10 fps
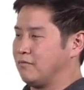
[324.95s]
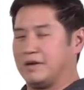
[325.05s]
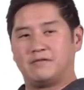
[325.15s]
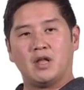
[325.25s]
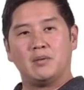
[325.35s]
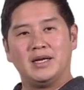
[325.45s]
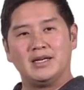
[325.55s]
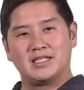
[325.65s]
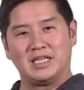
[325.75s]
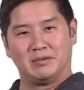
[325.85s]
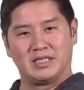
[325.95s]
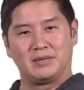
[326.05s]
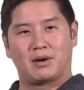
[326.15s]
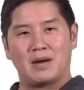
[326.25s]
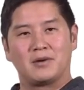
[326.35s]
We flow in a
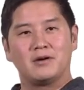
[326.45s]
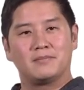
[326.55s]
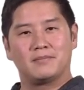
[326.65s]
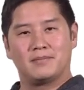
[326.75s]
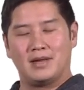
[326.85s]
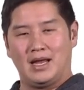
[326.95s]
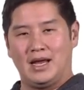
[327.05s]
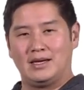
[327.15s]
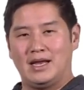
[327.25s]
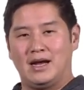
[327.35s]
sequencing primer, and